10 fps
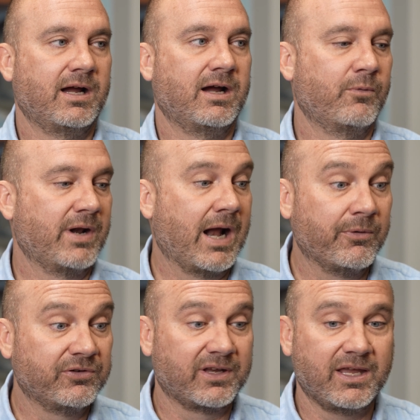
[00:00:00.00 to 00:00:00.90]
Uh, when I
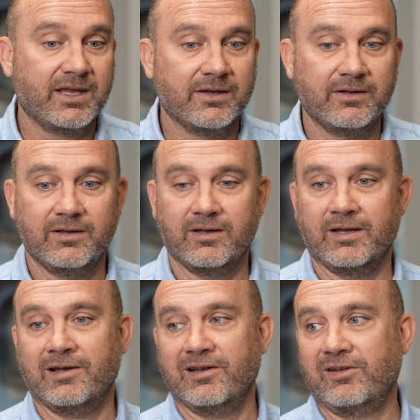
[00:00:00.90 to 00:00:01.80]
was a kid,
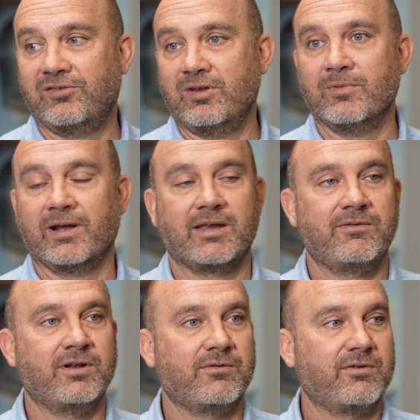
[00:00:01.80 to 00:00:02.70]
uh, it seemed like if
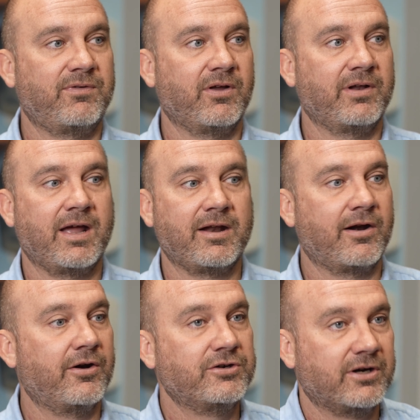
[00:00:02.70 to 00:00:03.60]
you know if you fell down and
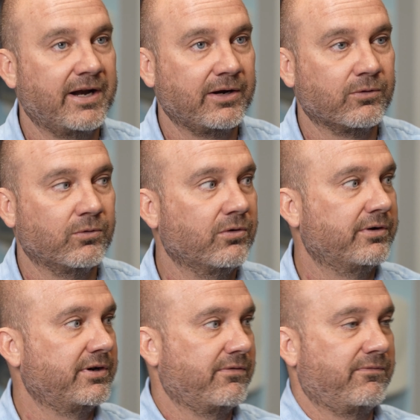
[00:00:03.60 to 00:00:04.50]
hurt your ankle
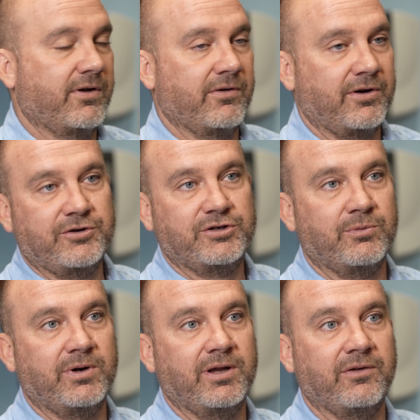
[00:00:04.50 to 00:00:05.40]
or you fell and hurt your
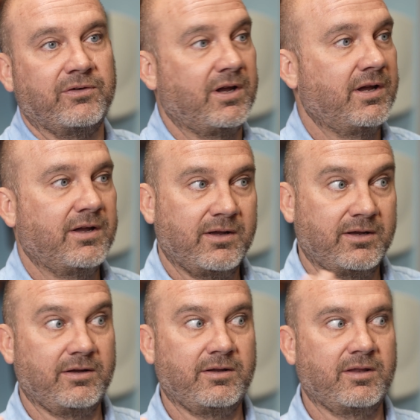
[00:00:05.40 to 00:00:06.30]
wrist,
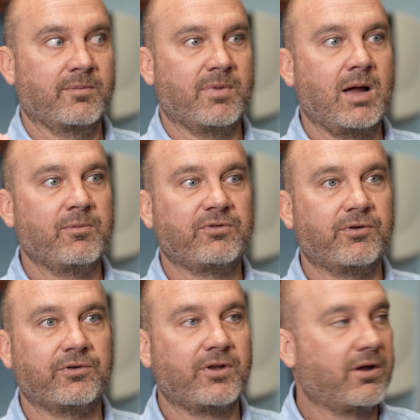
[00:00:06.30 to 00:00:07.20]
it, the mom's
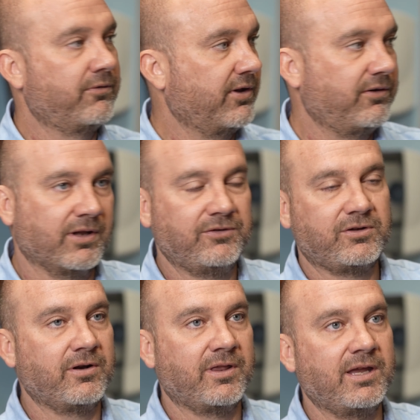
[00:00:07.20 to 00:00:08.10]
first thought was Let, us
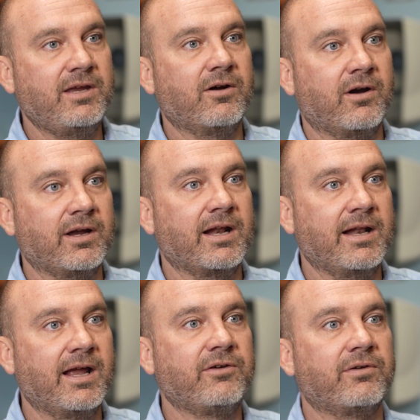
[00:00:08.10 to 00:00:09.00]
go to the ER and get an
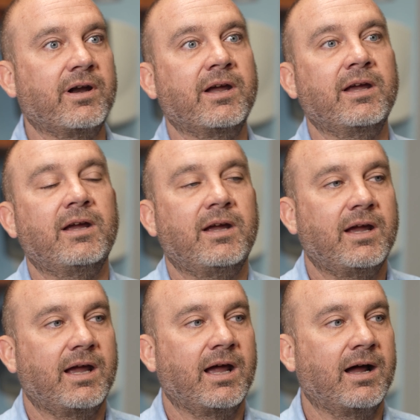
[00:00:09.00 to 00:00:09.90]
X-ray.
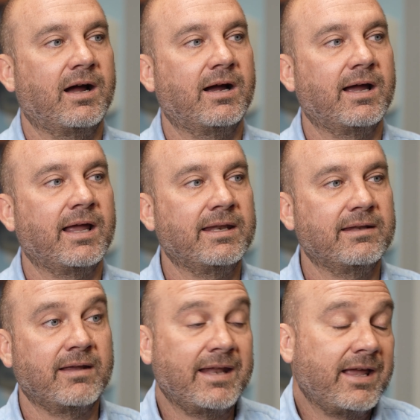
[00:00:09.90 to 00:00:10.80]
Uh, and,
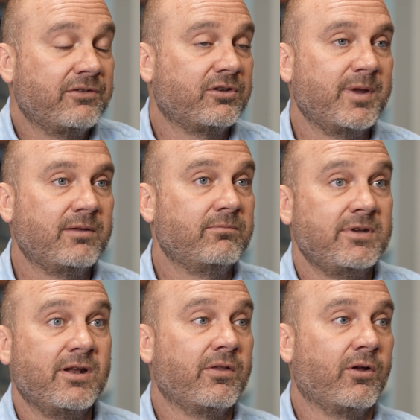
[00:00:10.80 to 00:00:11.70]
and that used to be,
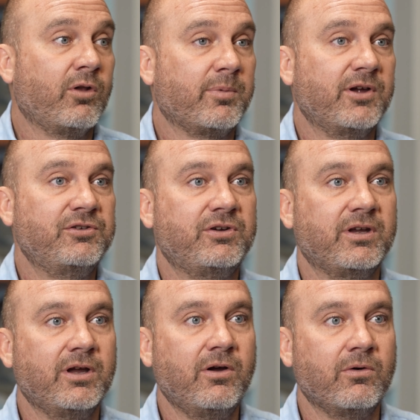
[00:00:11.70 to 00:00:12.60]
you know, the only place you
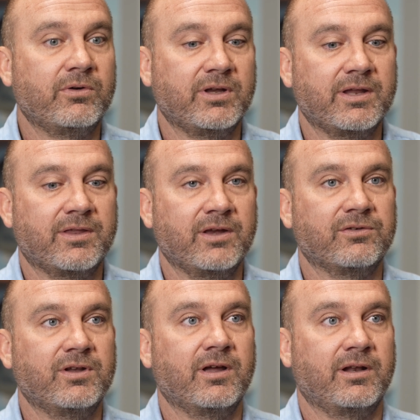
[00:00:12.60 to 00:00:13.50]
could go to get things
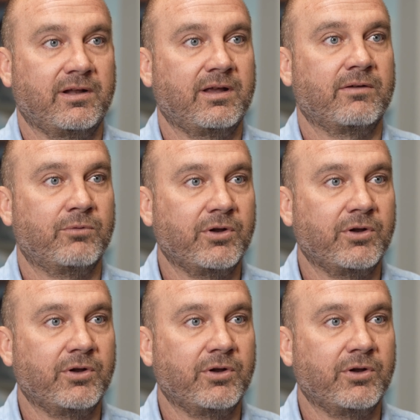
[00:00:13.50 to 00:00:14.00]
done in